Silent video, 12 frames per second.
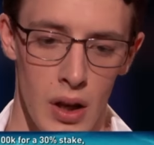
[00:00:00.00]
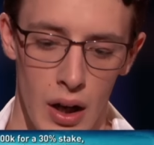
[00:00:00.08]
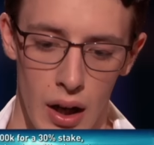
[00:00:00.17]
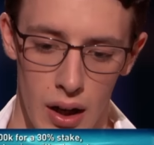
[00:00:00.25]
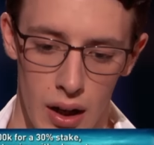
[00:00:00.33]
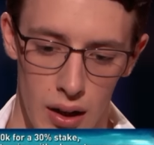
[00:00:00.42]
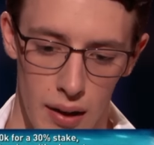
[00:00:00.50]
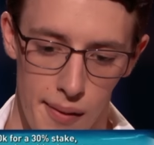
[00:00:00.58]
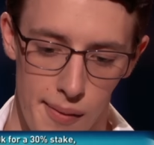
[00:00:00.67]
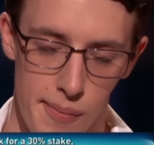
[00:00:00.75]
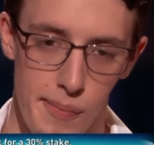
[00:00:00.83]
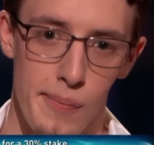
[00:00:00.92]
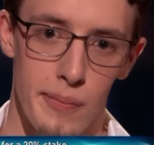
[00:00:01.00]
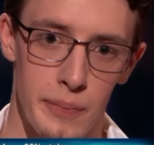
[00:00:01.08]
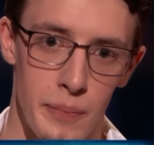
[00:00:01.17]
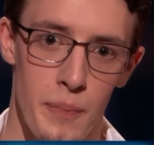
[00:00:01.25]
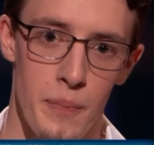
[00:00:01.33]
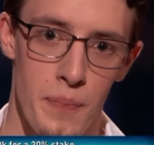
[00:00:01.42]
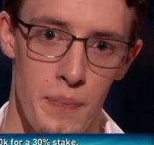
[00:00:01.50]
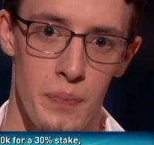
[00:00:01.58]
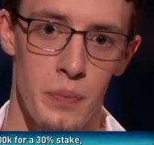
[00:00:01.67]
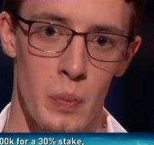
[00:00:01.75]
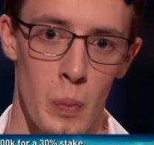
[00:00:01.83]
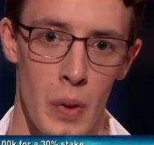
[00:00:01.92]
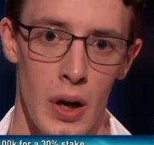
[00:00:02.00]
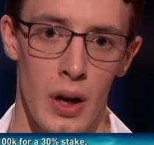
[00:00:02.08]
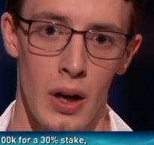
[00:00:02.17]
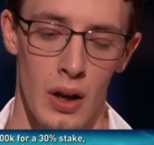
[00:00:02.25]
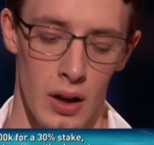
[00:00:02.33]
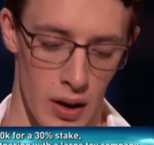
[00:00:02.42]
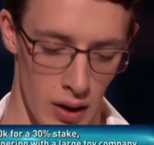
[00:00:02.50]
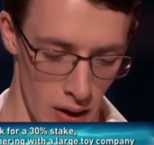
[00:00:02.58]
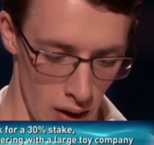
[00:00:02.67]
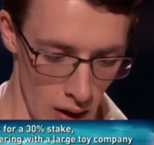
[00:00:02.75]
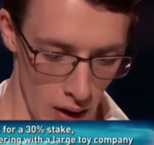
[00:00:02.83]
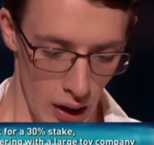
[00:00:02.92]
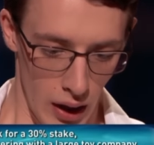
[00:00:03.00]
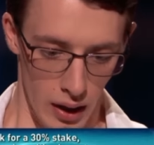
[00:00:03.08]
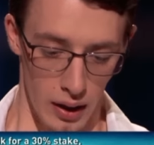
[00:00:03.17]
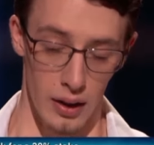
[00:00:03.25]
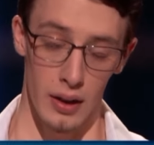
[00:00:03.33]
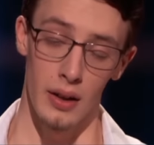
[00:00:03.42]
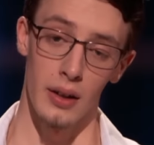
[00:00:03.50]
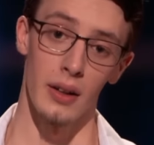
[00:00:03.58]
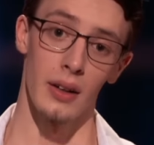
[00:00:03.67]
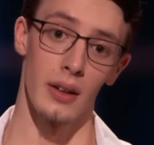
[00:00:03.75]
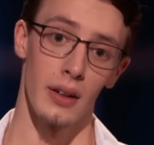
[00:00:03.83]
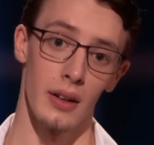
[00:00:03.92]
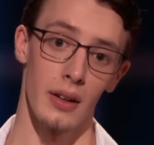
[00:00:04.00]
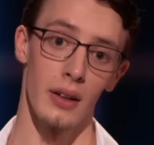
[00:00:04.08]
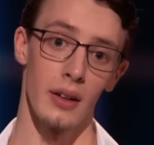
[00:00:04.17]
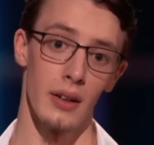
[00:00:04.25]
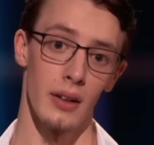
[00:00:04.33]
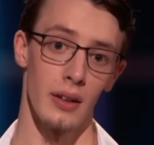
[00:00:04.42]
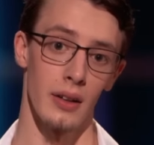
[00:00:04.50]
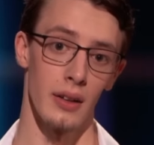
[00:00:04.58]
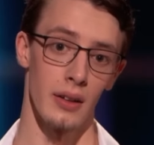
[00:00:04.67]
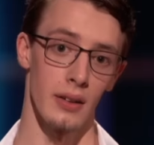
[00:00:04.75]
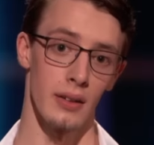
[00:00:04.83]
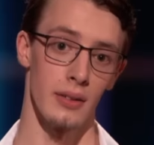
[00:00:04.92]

I'll give you the 100K with a giant contingency. I have no interest in investing in this